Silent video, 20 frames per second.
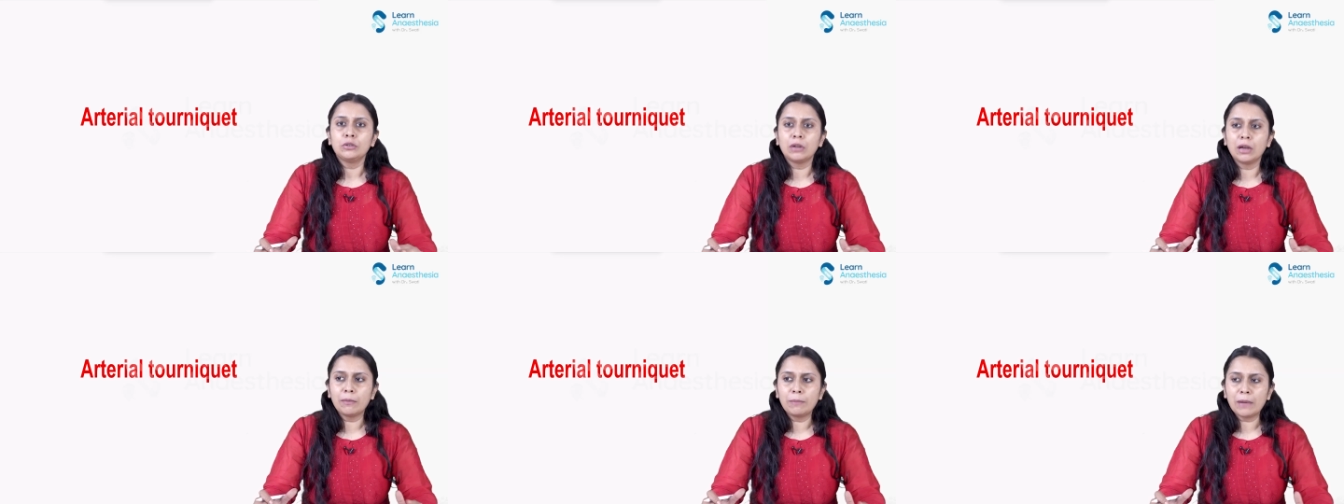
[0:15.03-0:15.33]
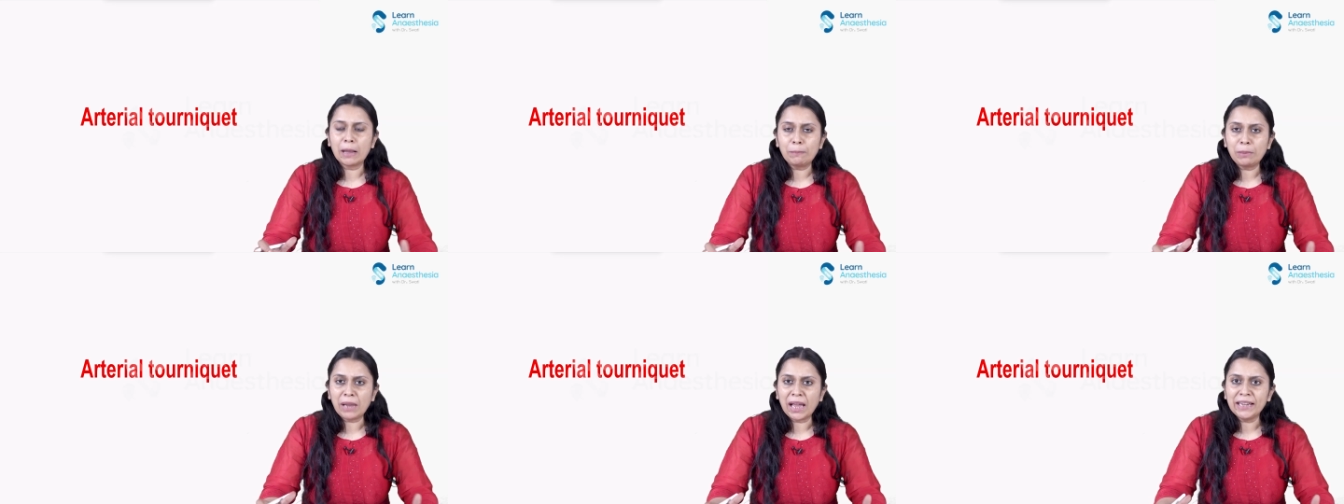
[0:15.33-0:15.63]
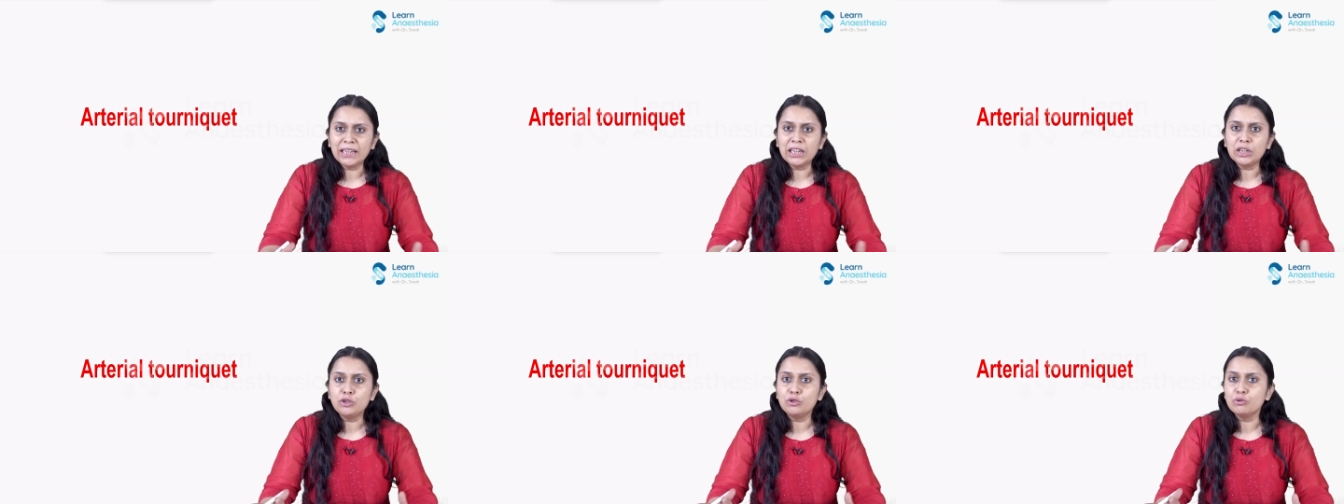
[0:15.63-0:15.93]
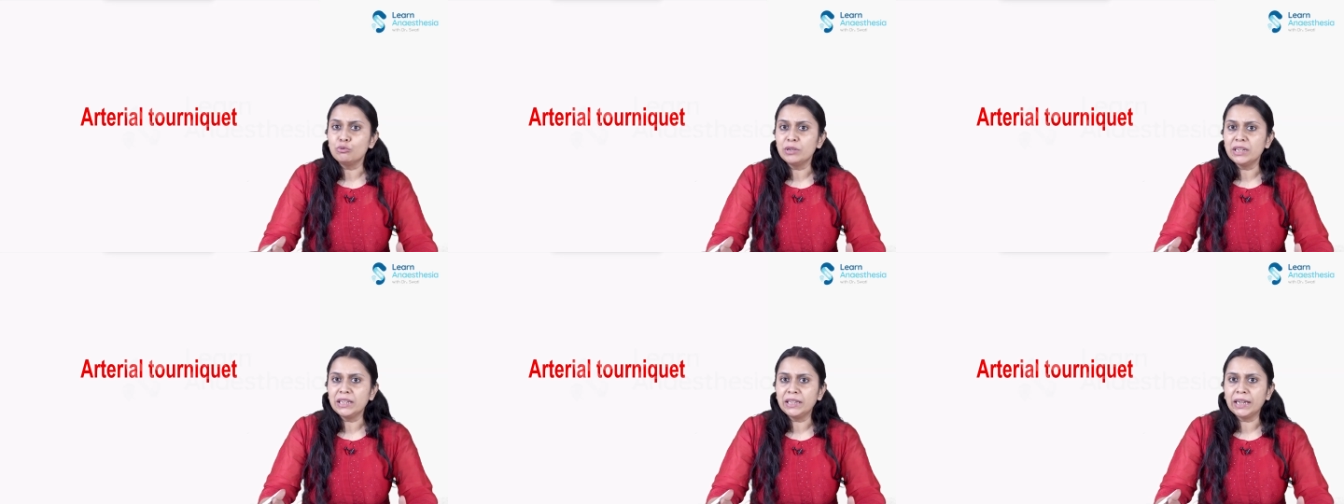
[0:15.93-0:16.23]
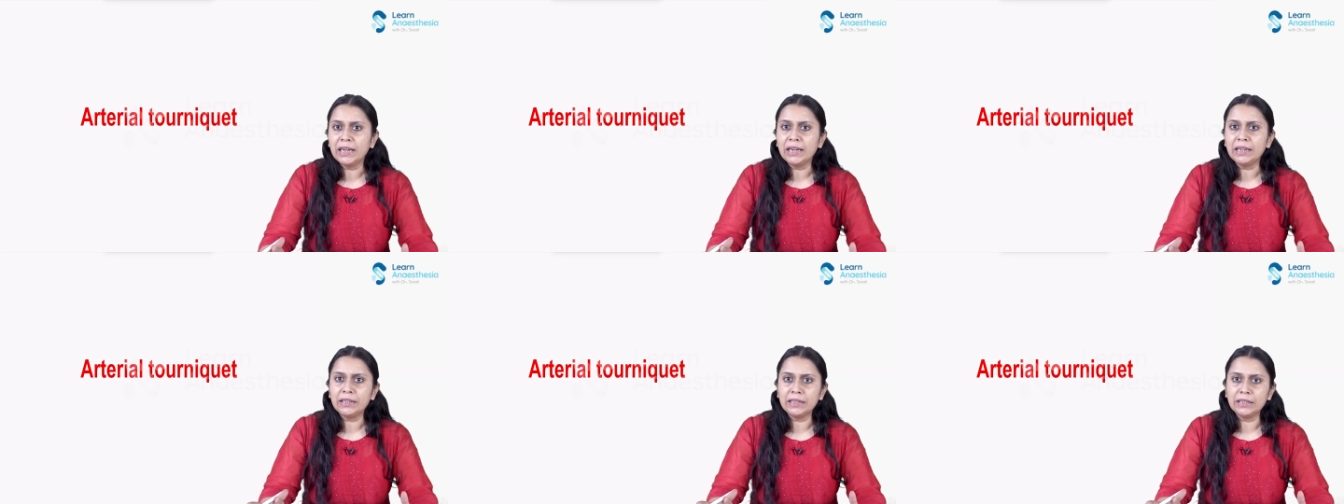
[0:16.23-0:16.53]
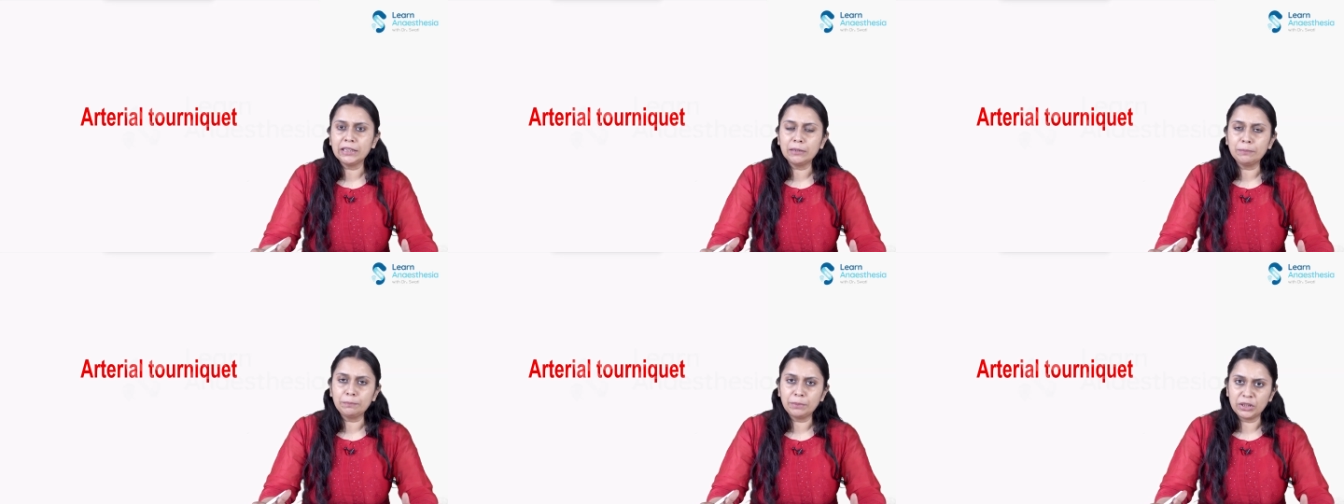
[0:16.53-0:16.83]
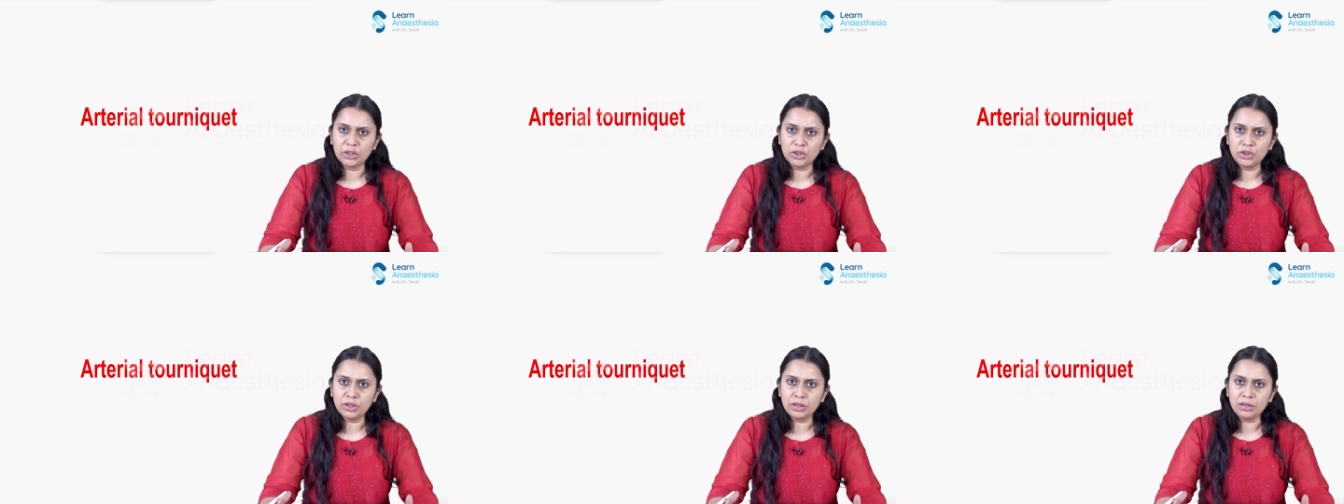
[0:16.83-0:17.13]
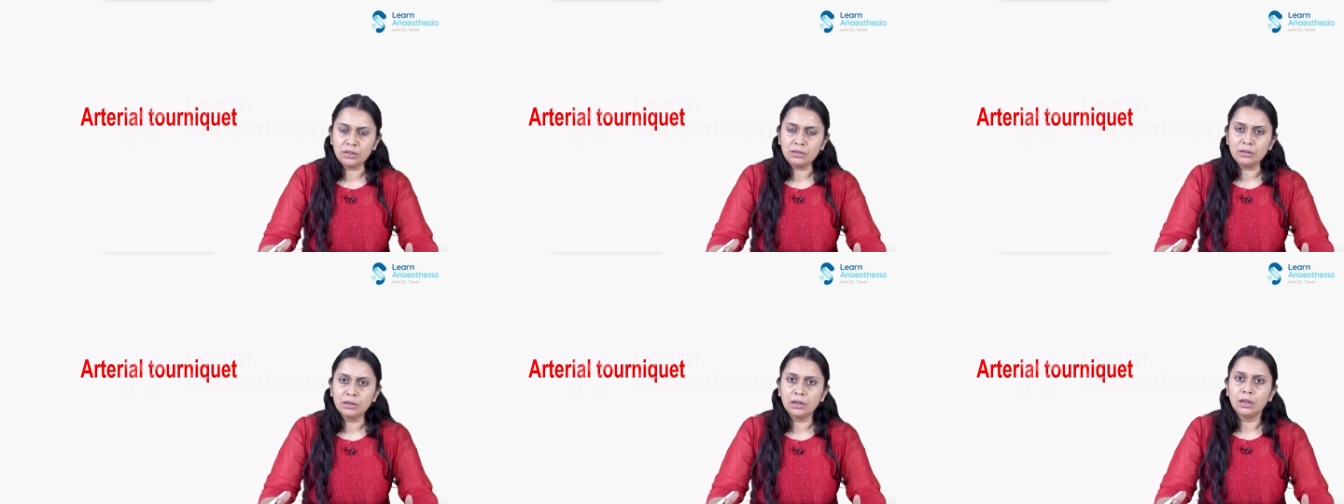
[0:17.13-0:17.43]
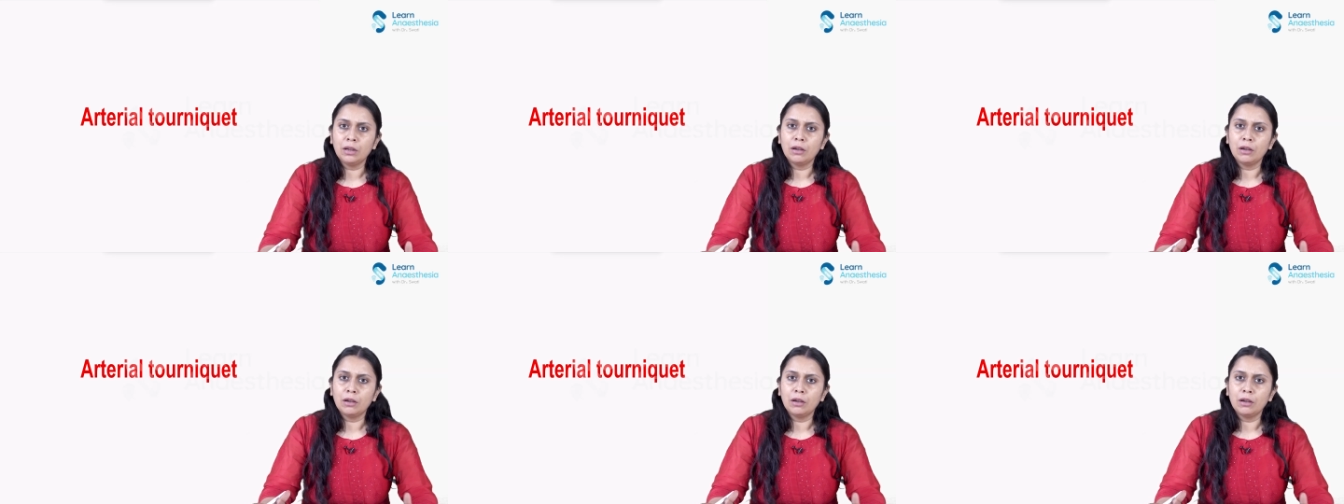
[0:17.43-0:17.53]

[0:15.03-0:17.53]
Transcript: applying a tourniquet in a patient,